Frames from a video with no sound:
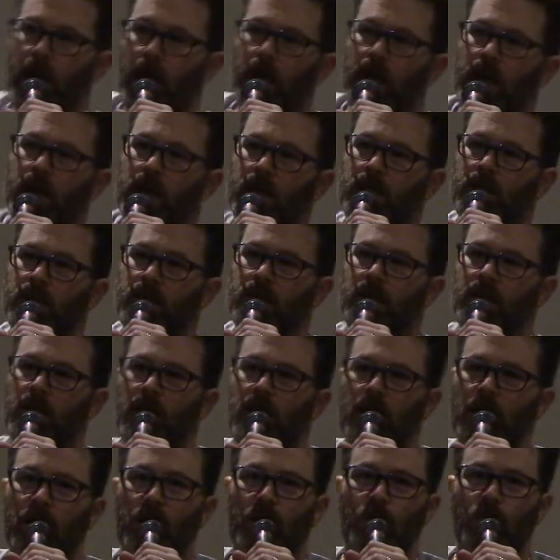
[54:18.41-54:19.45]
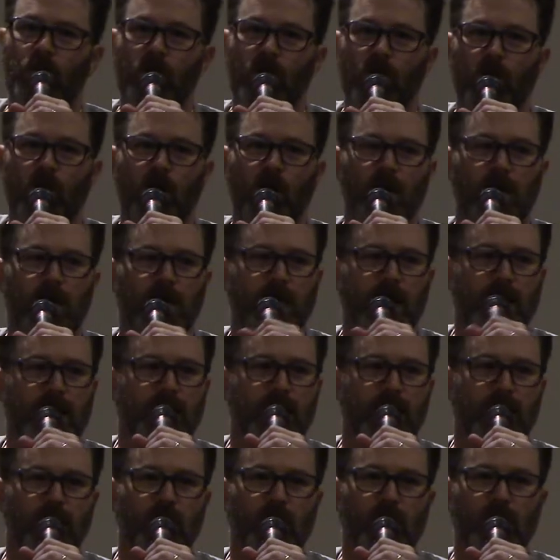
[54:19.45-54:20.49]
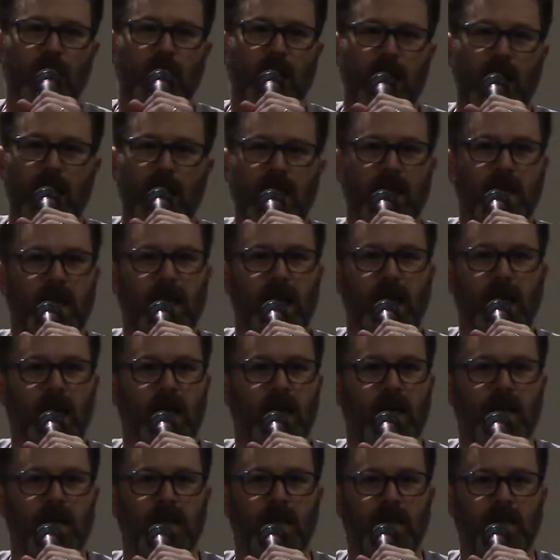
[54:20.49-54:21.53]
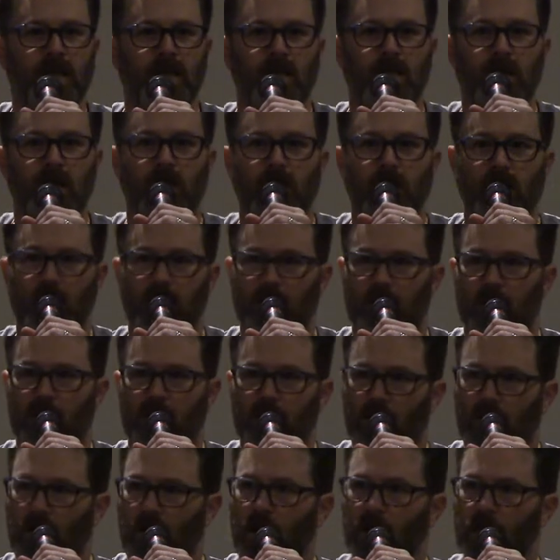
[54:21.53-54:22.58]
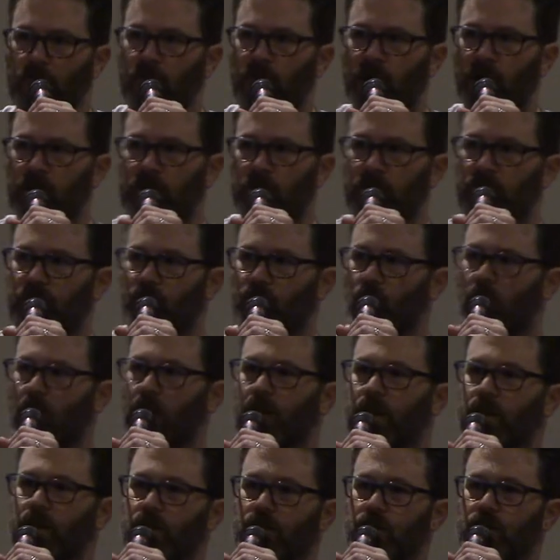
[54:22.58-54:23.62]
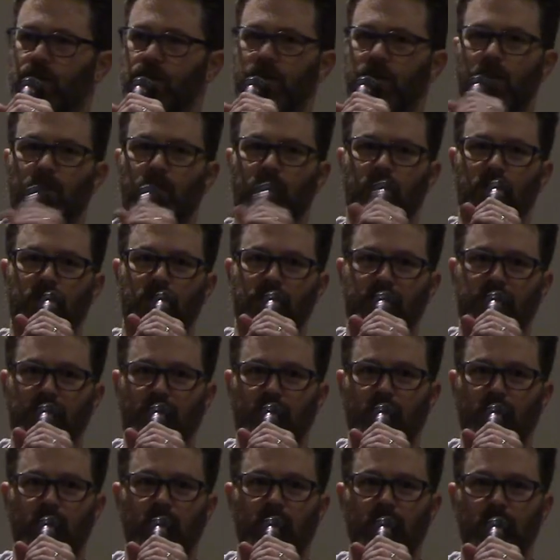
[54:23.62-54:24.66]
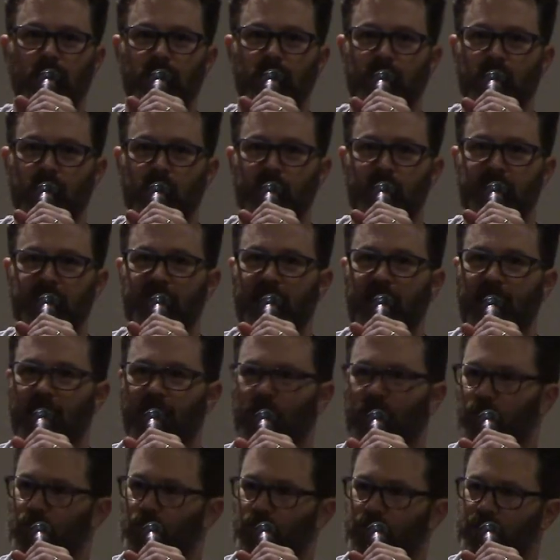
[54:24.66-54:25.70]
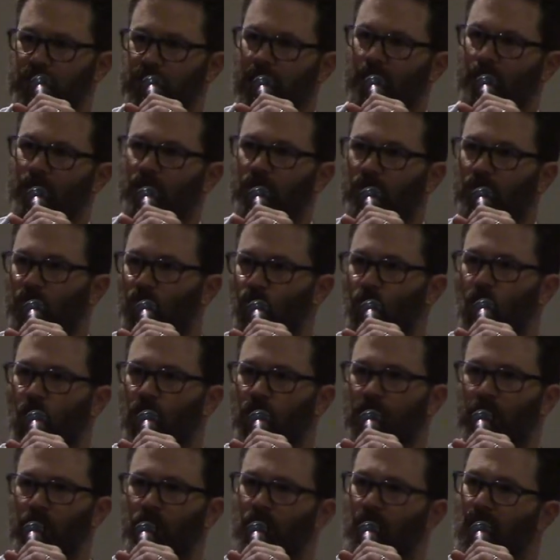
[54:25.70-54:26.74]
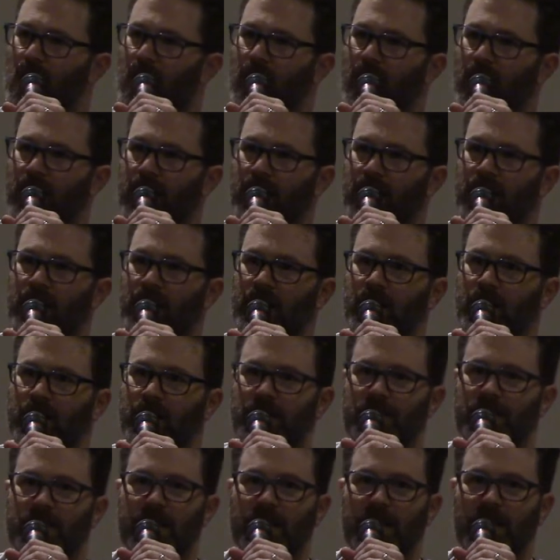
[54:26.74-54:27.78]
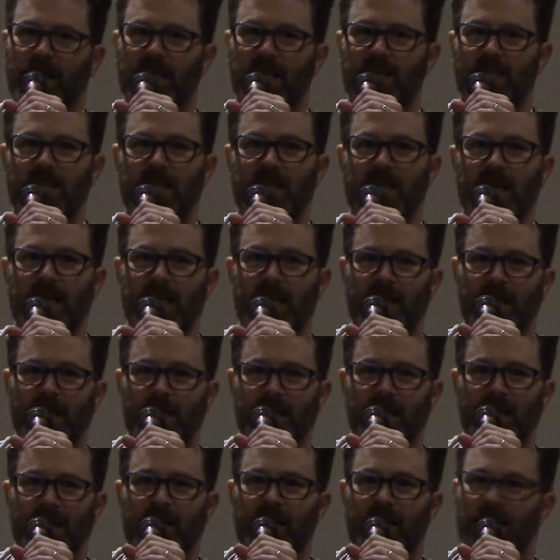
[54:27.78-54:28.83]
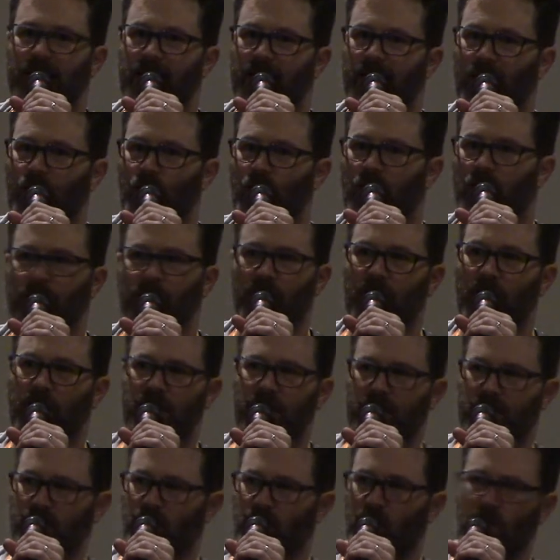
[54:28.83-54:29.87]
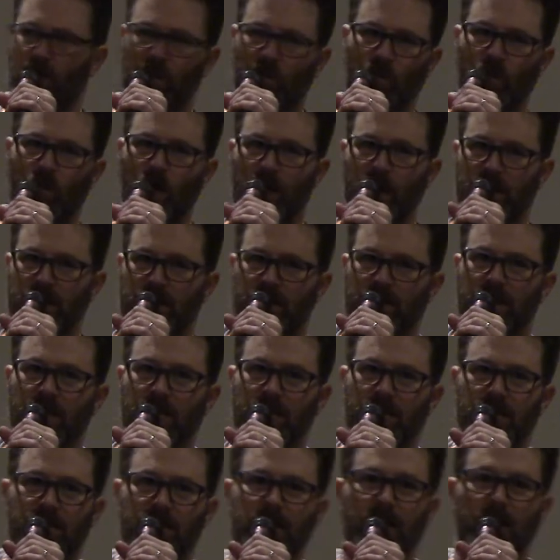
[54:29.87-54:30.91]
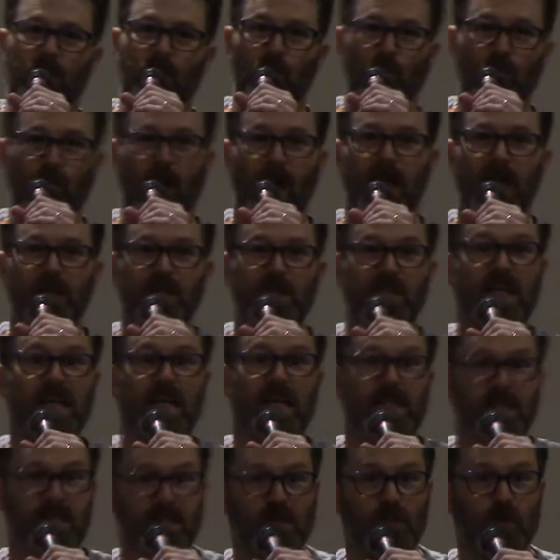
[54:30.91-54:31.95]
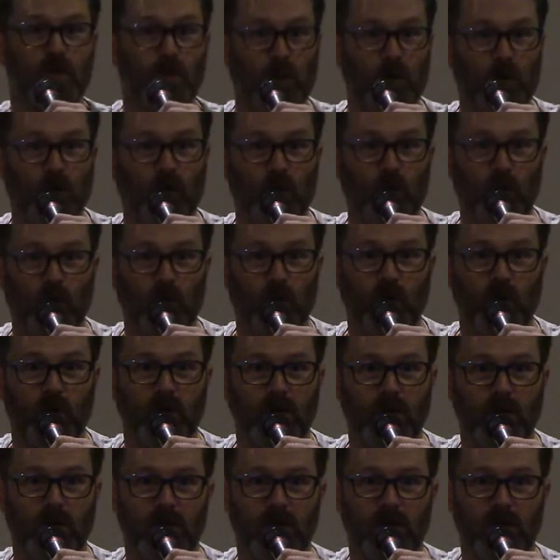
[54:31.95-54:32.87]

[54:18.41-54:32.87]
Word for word: And we were all at dinner one night, and a bottle of wine shows up on our table from a fan who just happened to be walking by, seeing us eating, and went and bought us a bottle of wine, sent it to the table. Right? So that's super cool.